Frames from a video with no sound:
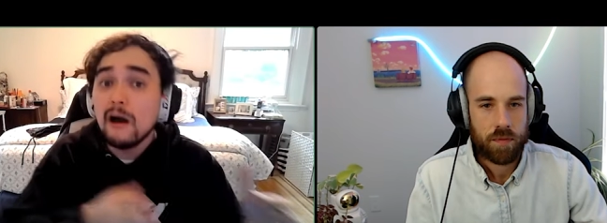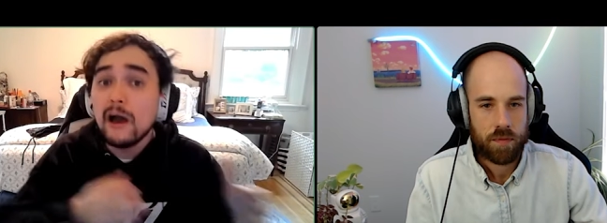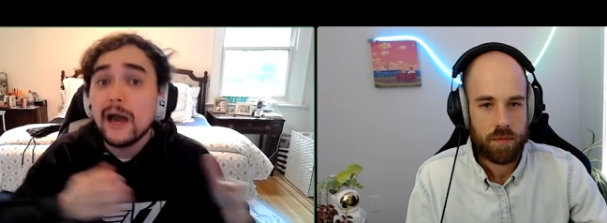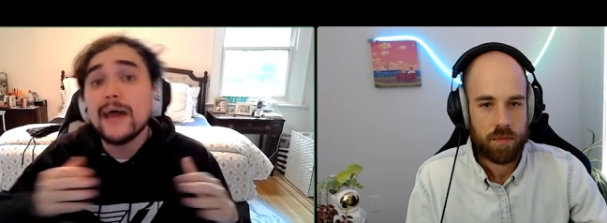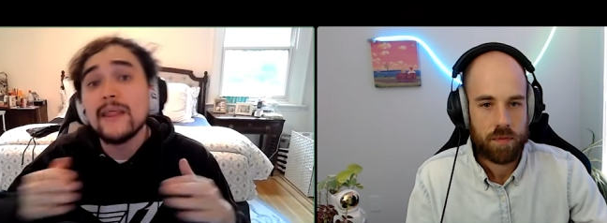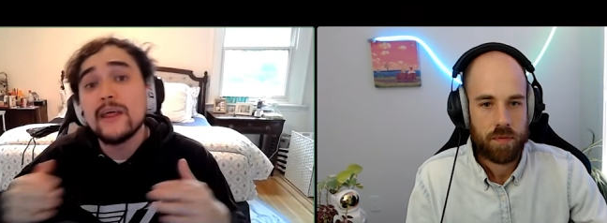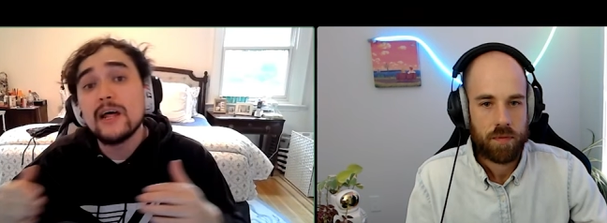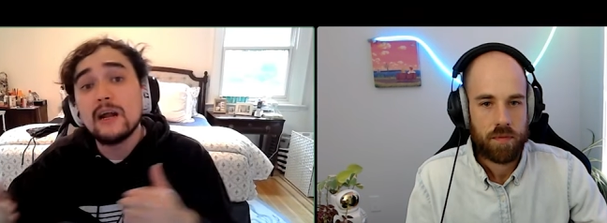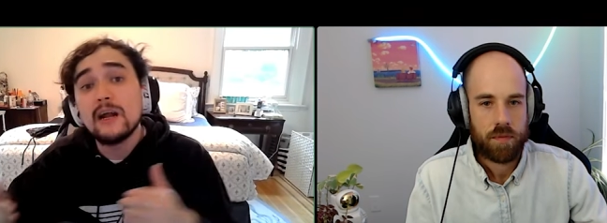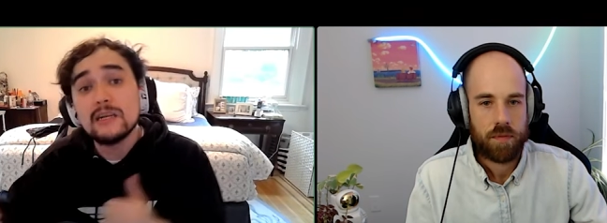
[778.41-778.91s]
Speaker 1: And
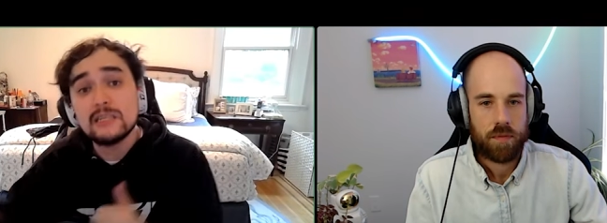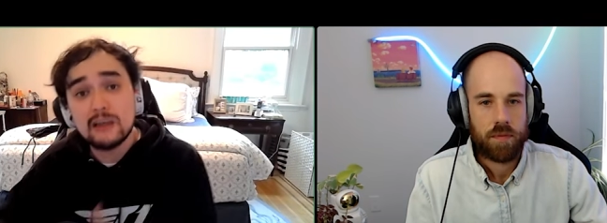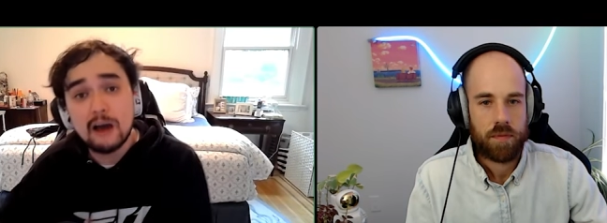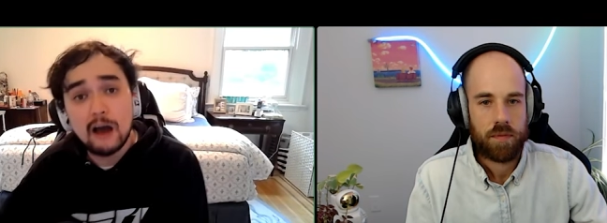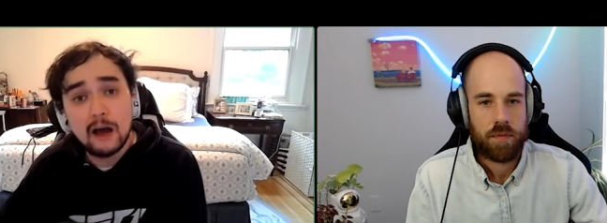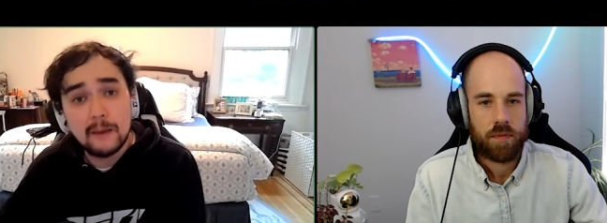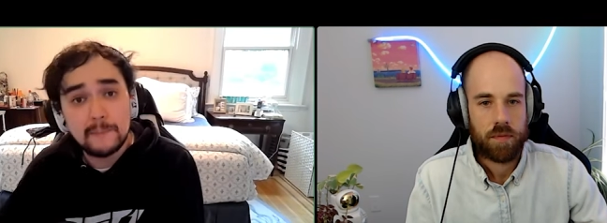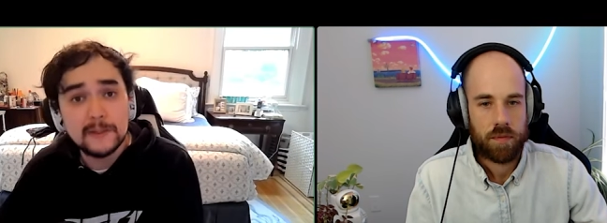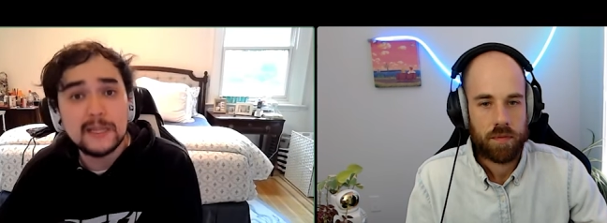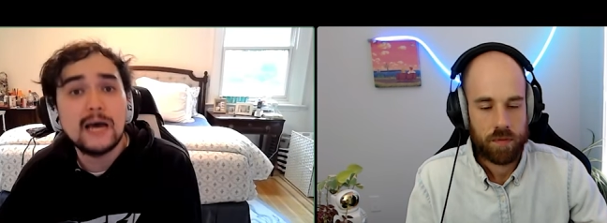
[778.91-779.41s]
then on
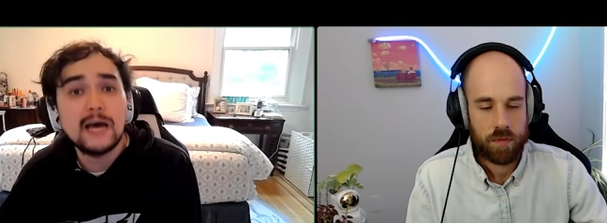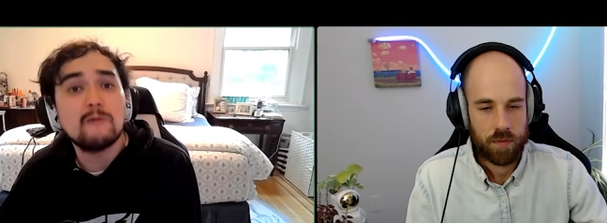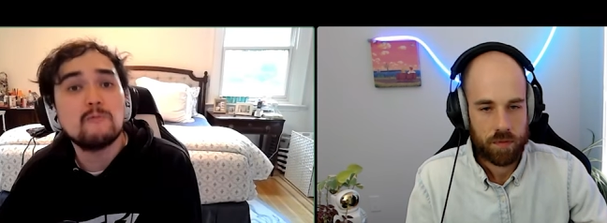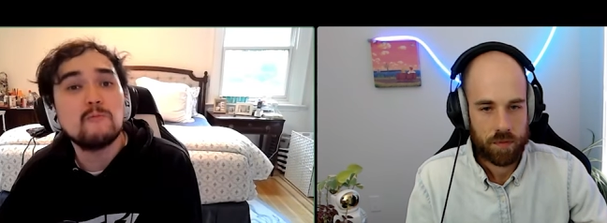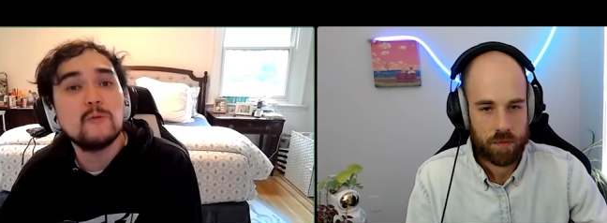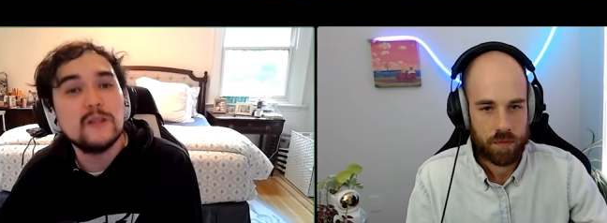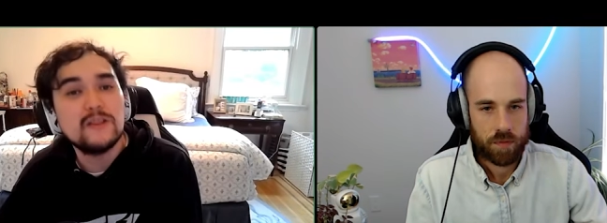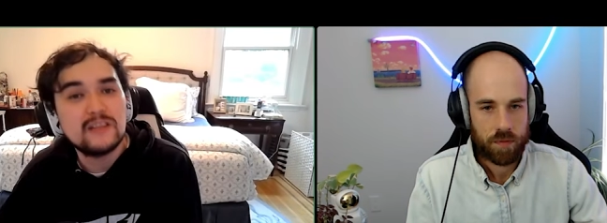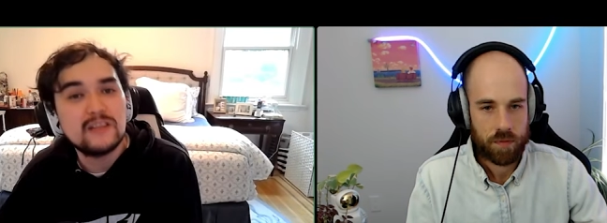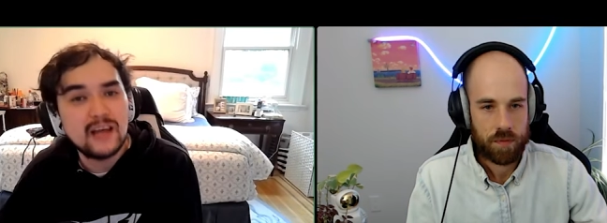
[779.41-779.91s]
top of that,
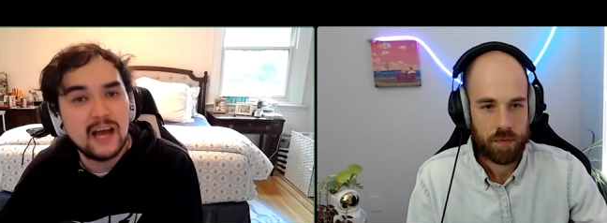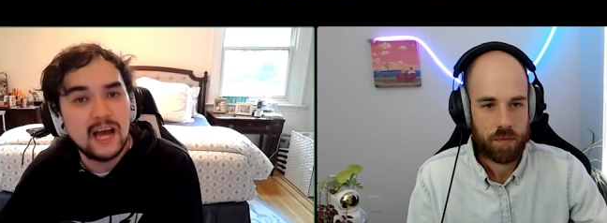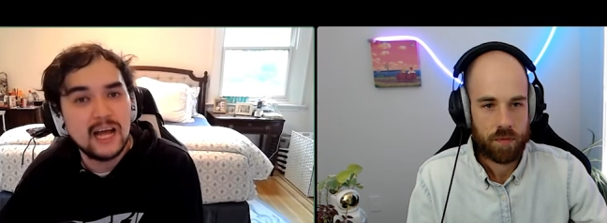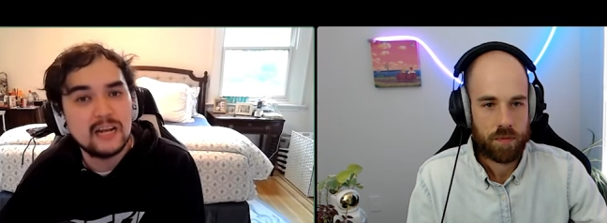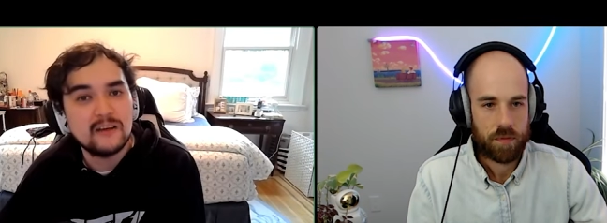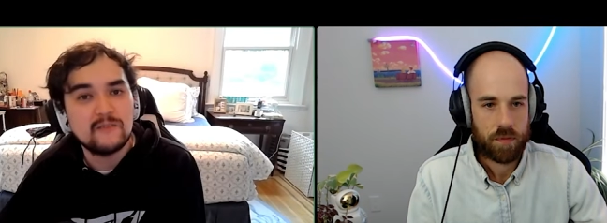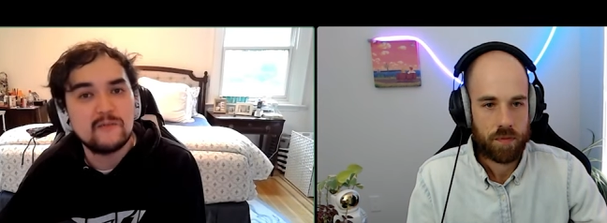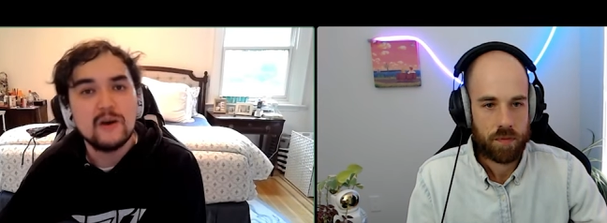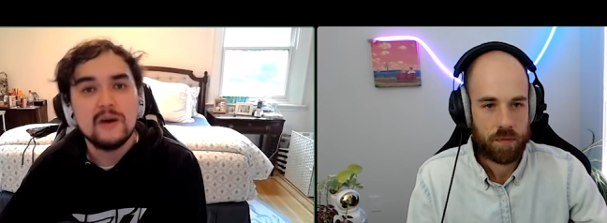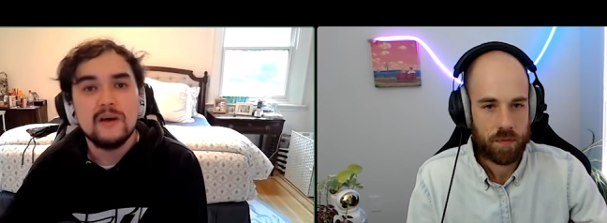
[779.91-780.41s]
with kind of,
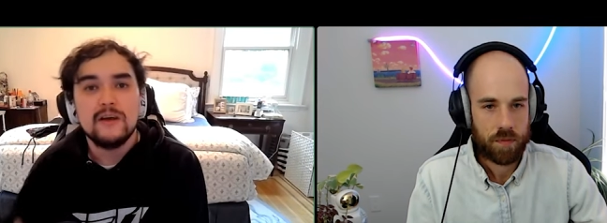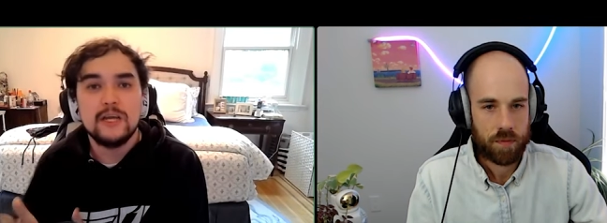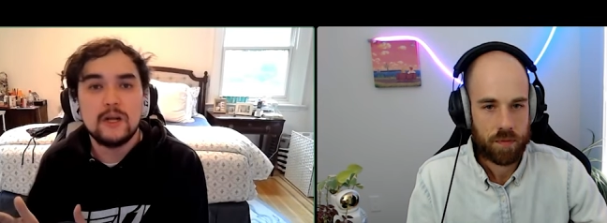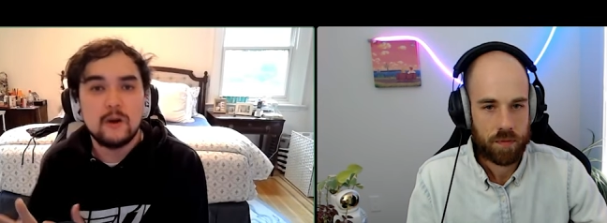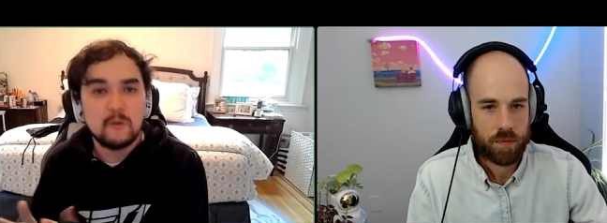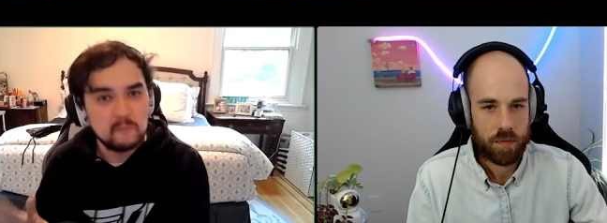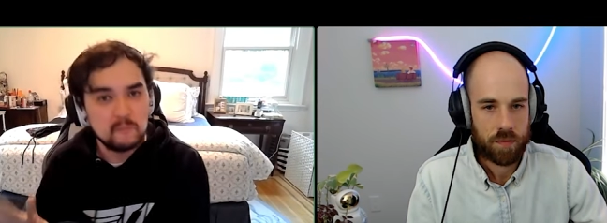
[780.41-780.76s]
you know,